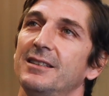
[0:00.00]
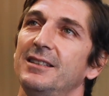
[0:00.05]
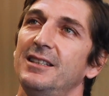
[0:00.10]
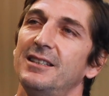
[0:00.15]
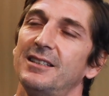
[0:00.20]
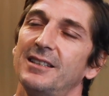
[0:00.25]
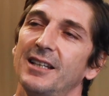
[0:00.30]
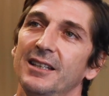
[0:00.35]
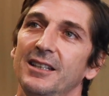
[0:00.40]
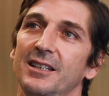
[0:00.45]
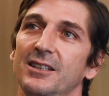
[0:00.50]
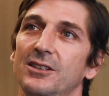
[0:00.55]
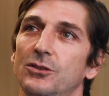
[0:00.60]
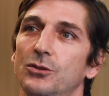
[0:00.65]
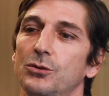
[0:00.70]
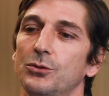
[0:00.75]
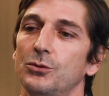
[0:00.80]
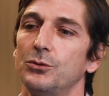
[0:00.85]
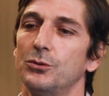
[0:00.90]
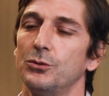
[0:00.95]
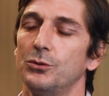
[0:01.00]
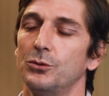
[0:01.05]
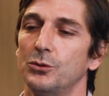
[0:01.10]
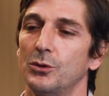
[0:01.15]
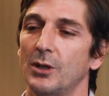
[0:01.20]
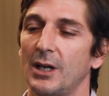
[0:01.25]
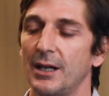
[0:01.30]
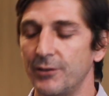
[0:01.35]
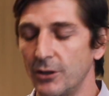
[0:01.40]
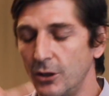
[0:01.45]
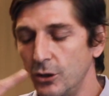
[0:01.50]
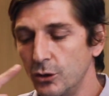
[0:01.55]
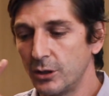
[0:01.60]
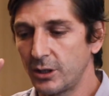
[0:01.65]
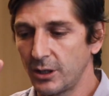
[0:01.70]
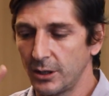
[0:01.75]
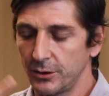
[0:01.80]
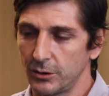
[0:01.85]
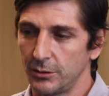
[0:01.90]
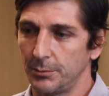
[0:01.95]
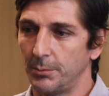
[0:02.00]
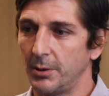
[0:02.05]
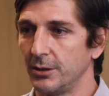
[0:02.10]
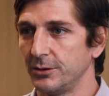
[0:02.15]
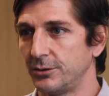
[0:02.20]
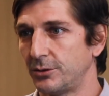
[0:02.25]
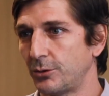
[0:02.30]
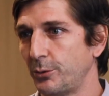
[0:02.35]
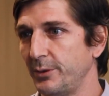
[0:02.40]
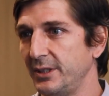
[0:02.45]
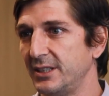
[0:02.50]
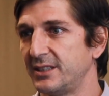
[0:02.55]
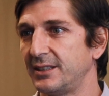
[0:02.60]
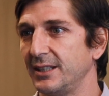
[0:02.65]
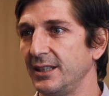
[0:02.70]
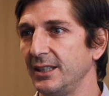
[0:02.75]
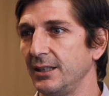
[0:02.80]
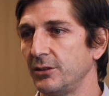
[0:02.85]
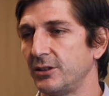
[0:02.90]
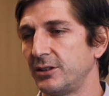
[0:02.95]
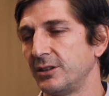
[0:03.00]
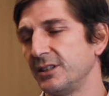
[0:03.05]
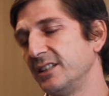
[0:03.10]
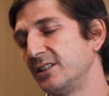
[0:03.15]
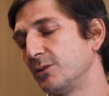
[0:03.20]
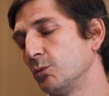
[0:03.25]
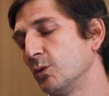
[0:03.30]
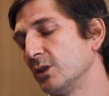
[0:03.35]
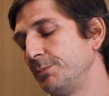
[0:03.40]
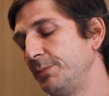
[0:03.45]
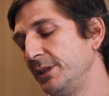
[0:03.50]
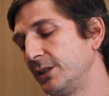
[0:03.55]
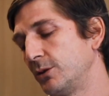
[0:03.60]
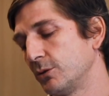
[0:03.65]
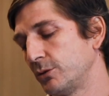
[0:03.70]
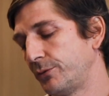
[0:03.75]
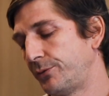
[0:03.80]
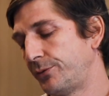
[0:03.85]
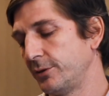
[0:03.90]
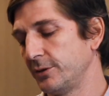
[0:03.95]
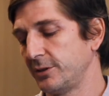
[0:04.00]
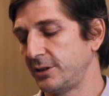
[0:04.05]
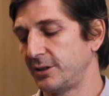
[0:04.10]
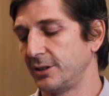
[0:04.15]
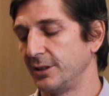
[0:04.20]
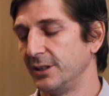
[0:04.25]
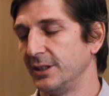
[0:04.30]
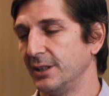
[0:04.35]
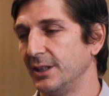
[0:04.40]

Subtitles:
decided to have a look on about the real estate, it was because first